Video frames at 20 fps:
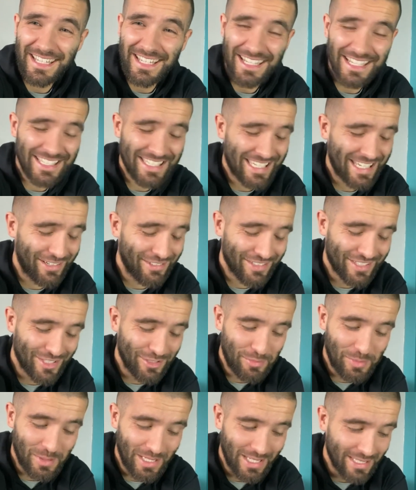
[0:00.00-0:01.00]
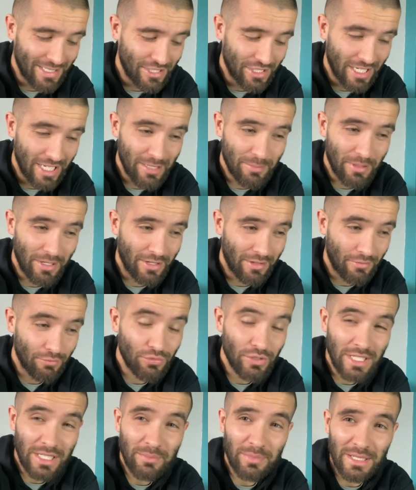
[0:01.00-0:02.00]
It sounds super cliche, but I
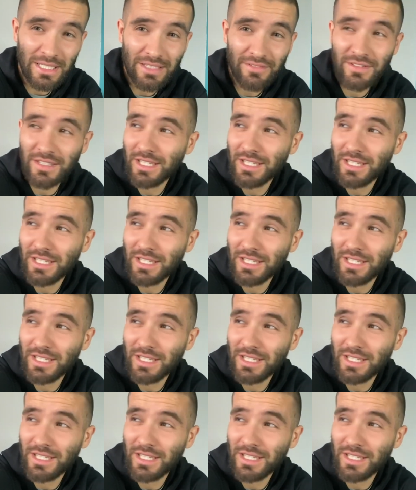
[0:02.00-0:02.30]
really believe it,